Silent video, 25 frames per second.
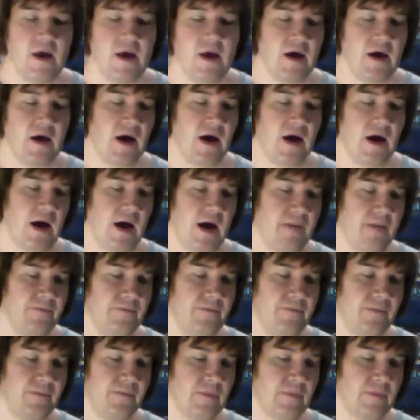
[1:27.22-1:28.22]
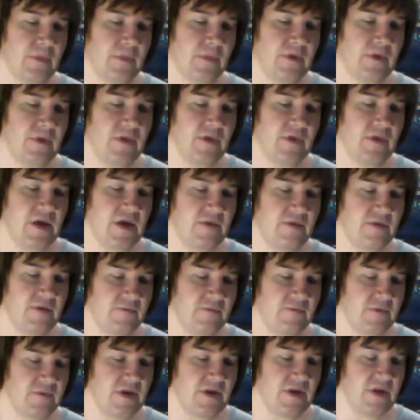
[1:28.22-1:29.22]
The
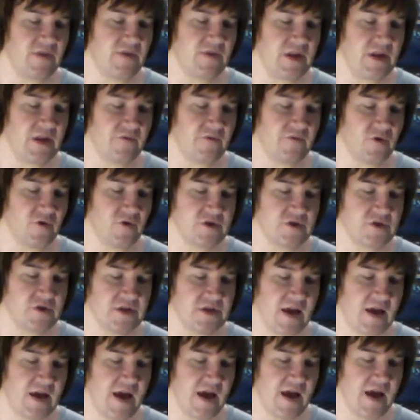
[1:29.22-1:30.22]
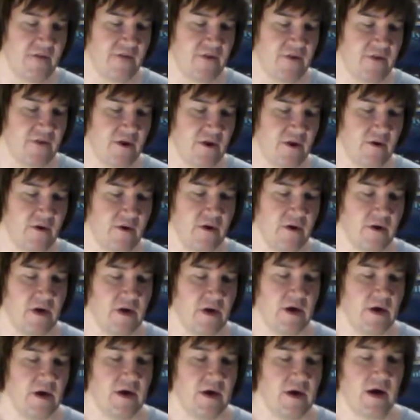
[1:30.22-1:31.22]
DVD versions that I have here
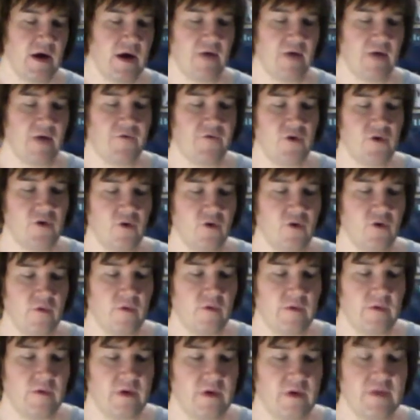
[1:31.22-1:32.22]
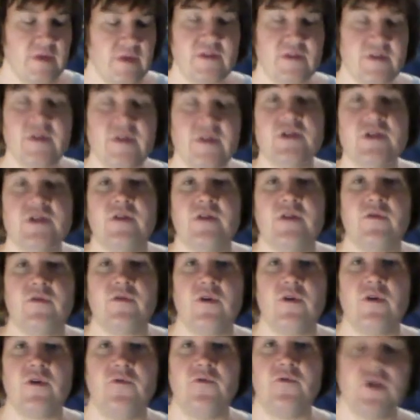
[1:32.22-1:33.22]
for you in this edition of The
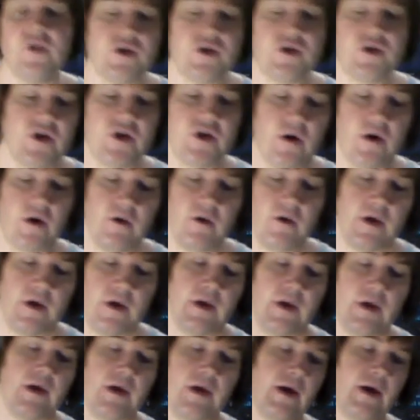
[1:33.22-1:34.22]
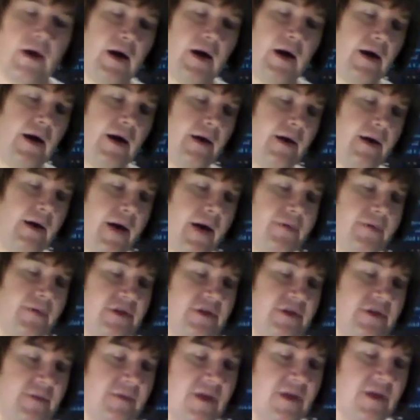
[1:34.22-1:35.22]
Real Footage Show
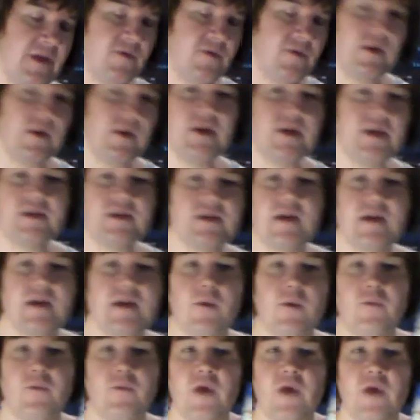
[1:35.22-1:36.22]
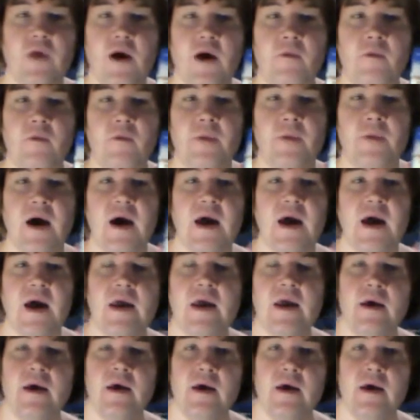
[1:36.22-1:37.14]
happens to be the releases that were put out by